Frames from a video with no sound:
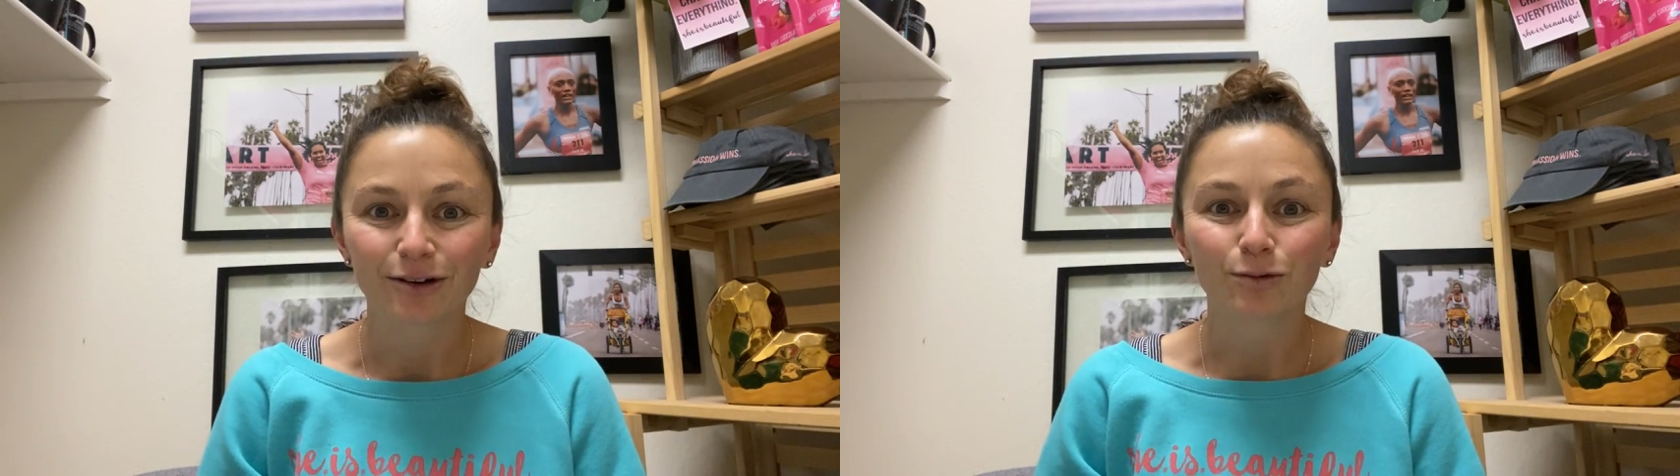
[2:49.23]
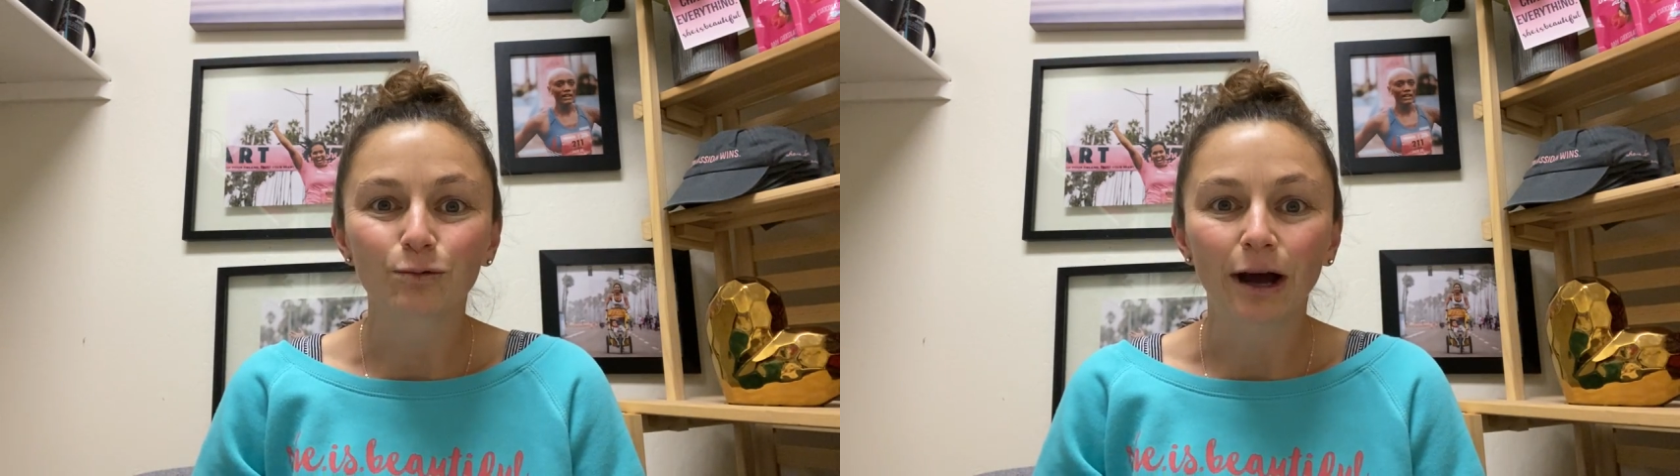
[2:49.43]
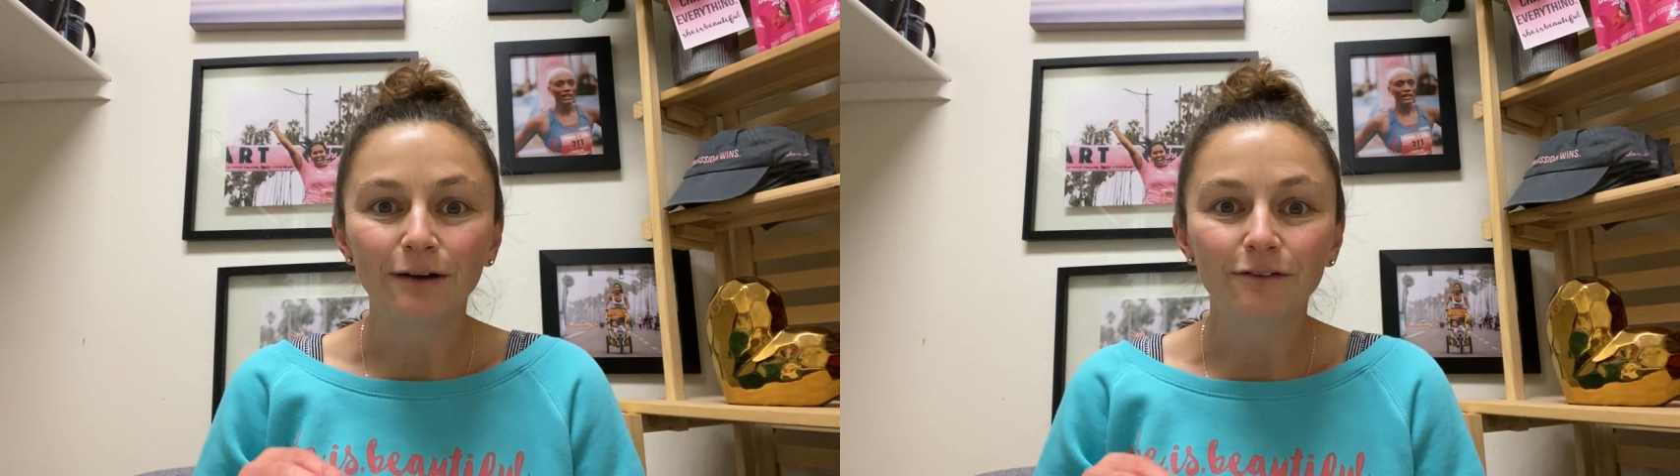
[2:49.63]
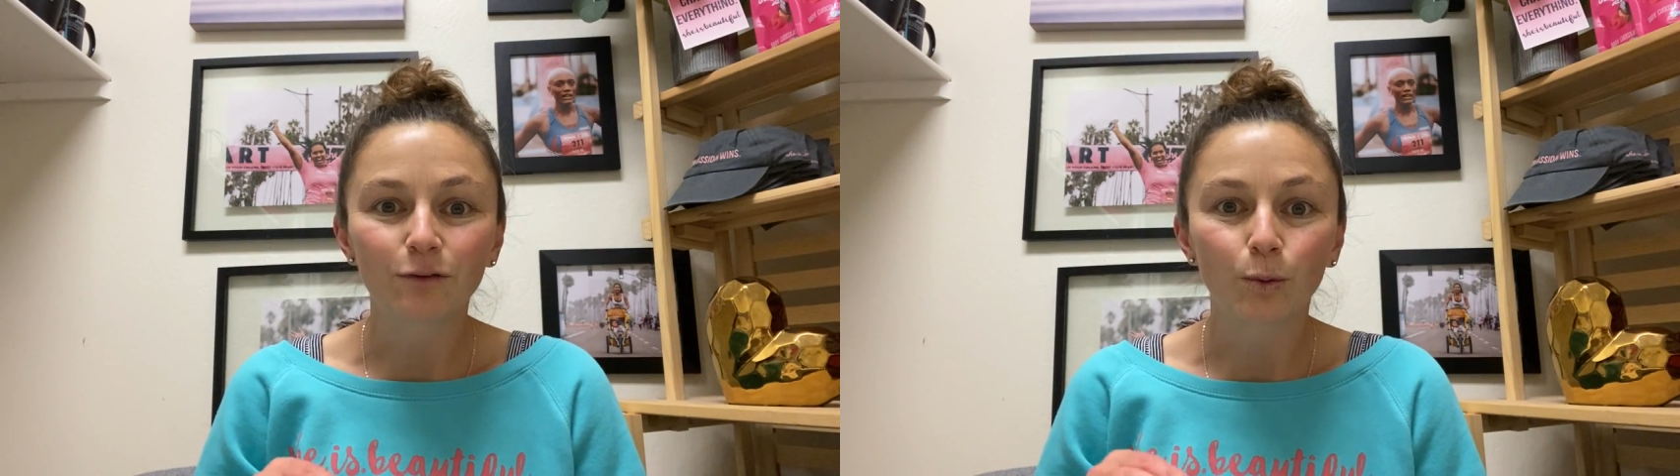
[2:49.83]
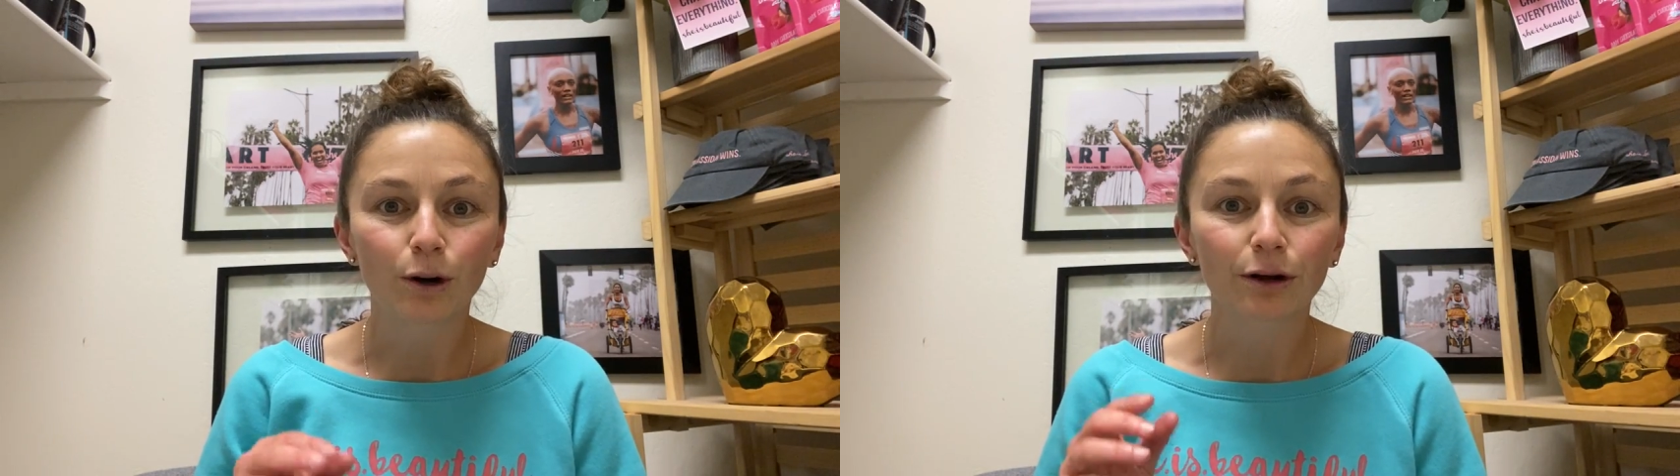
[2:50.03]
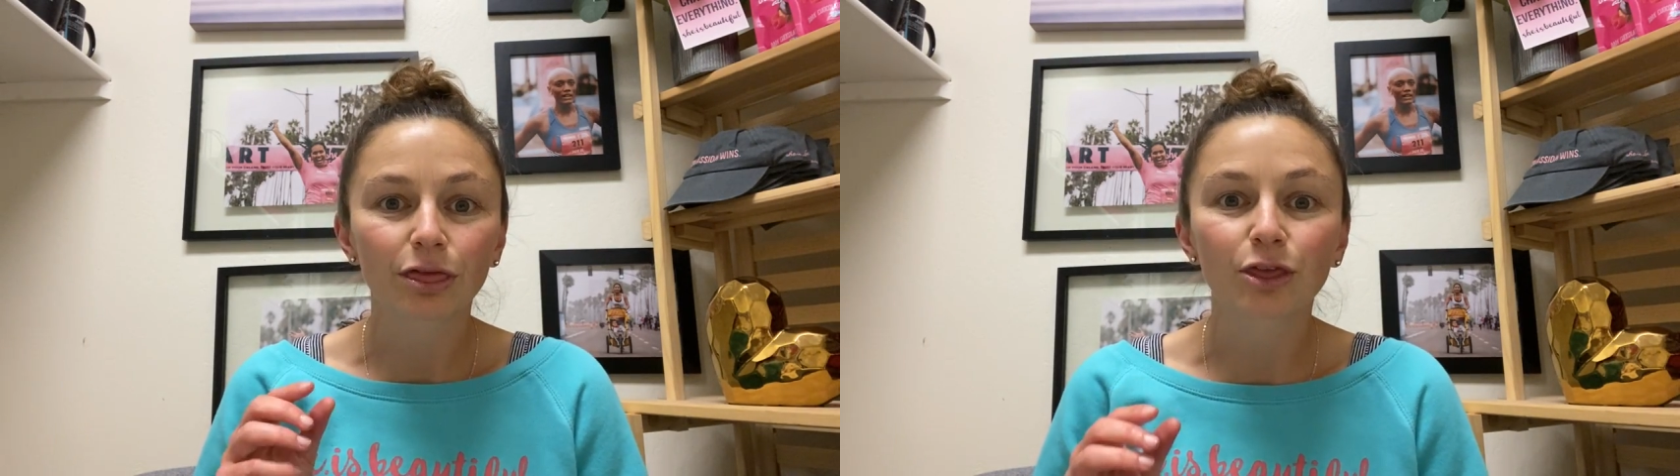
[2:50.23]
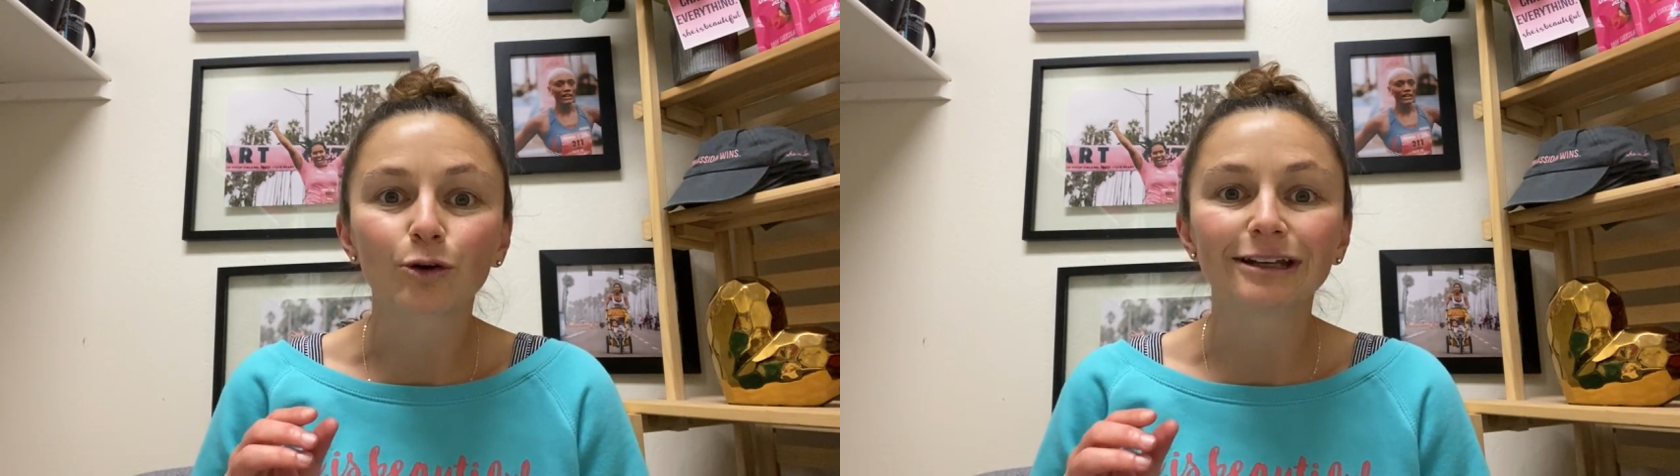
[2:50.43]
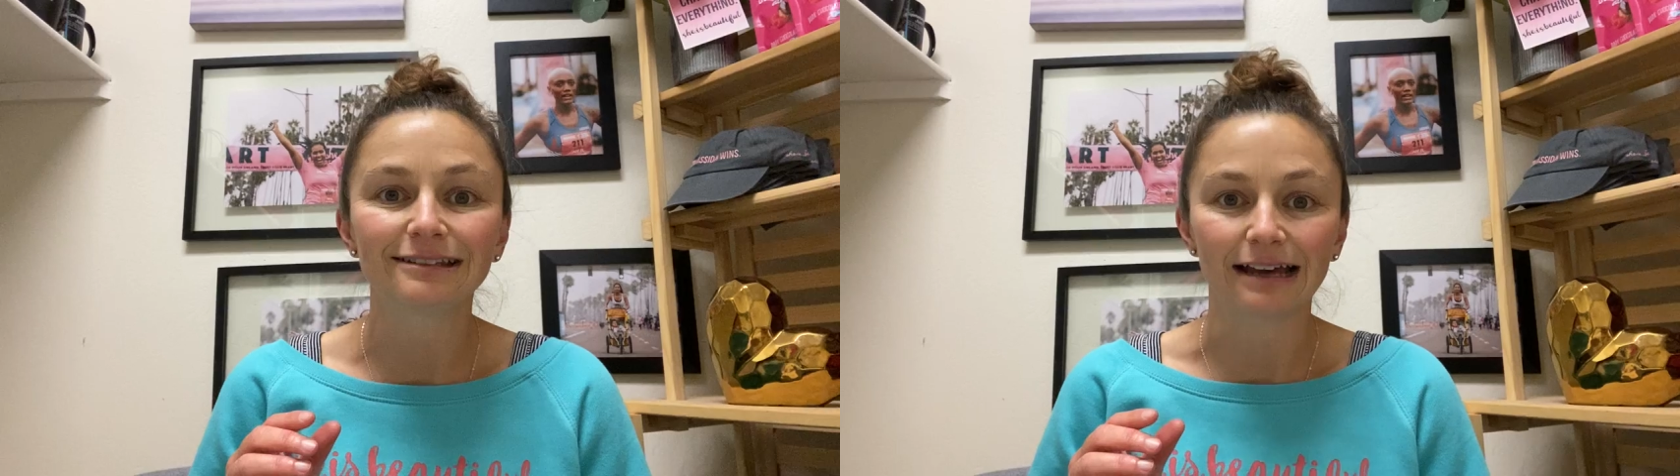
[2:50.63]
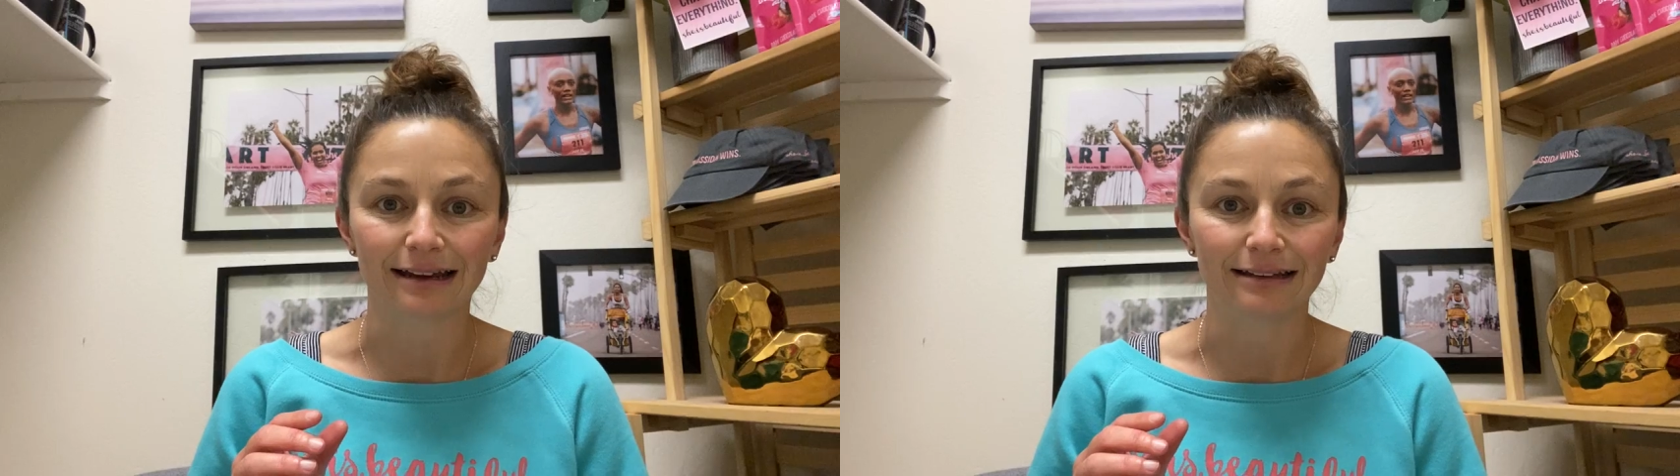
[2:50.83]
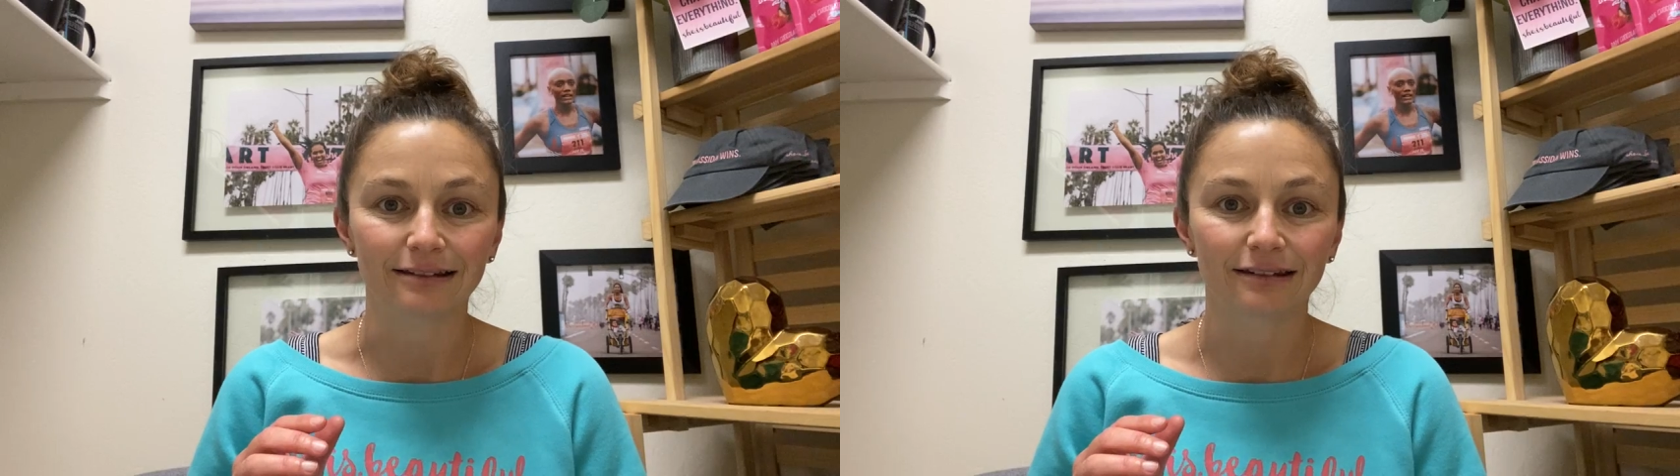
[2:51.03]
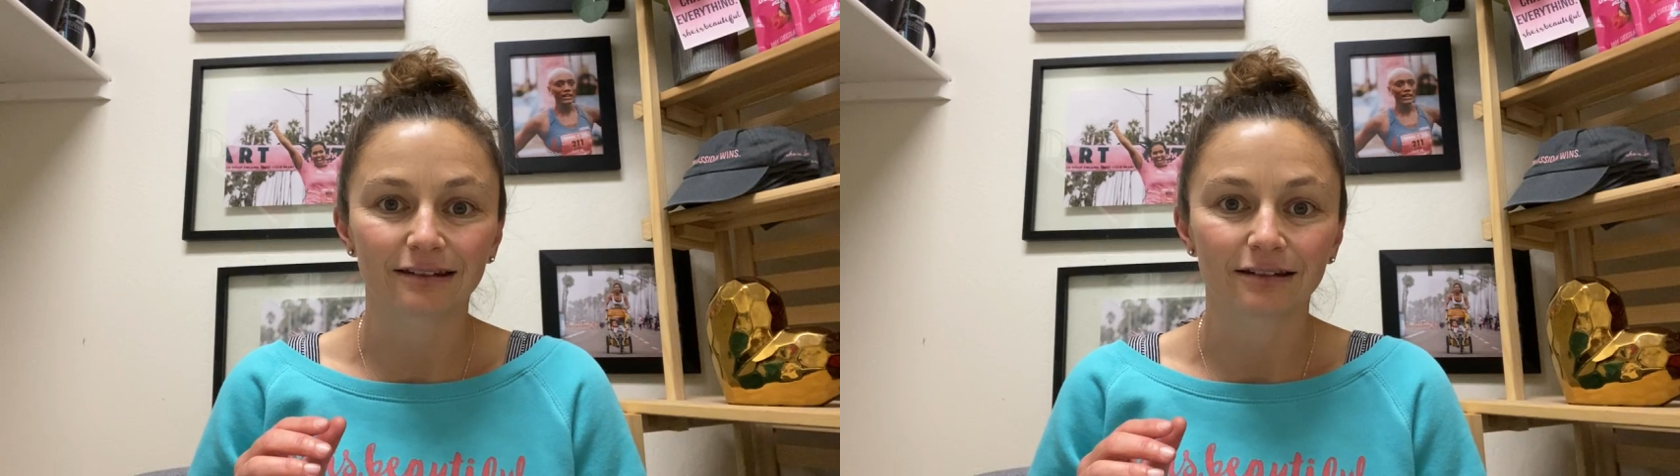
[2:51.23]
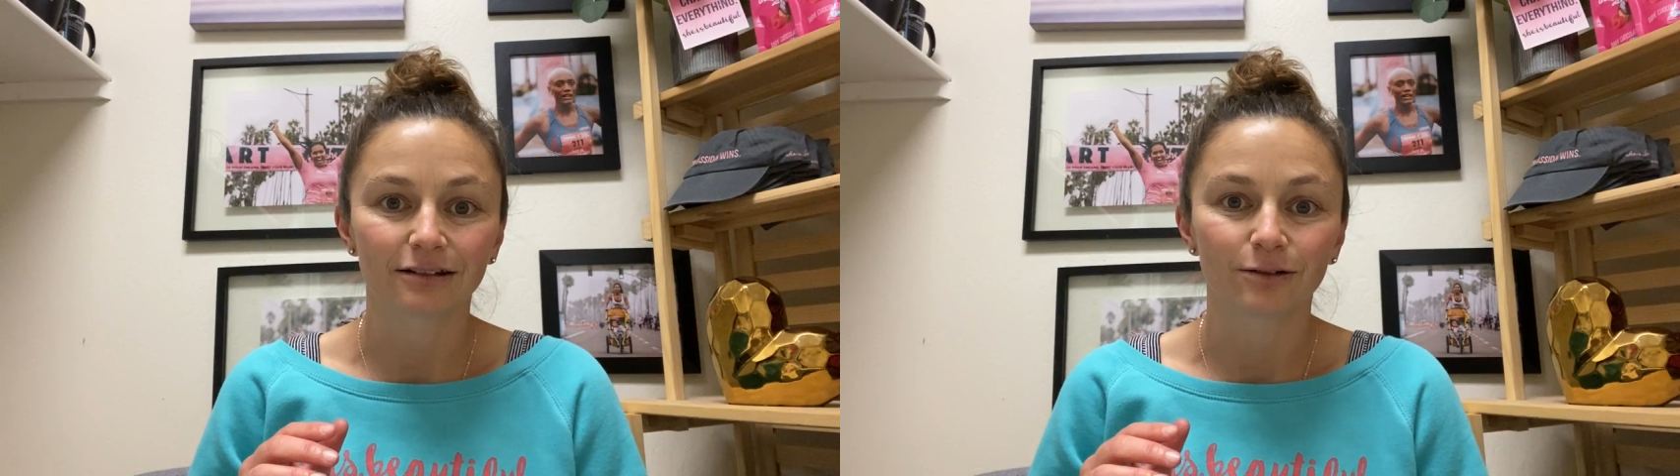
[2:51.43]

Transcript: run for 30 seconds,